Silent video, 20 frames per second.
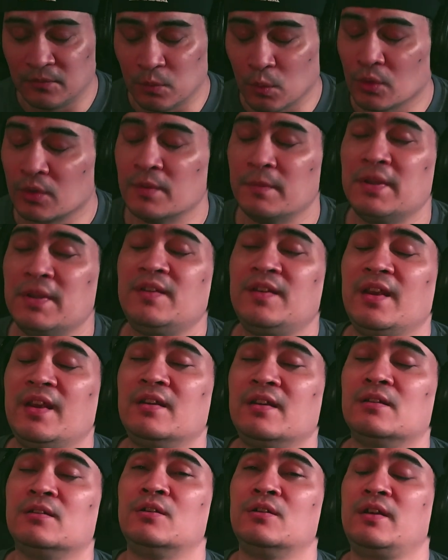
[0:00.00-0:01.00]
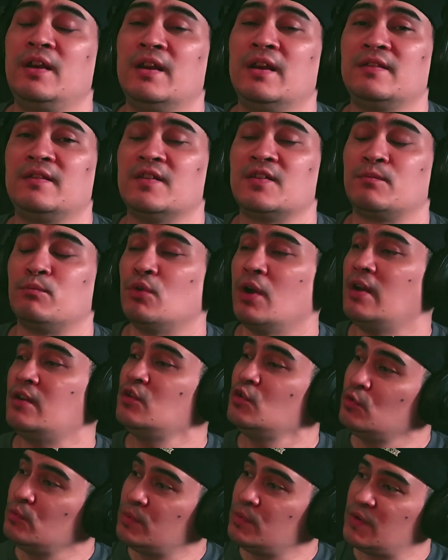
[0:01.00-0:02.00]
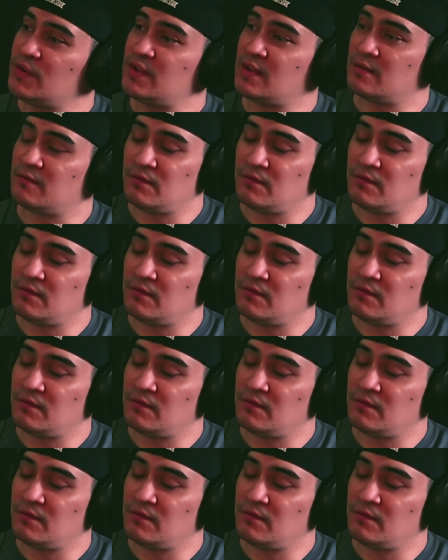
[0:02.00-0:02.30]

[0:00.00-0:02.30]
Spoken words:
We're going to be taking a look at this brand new music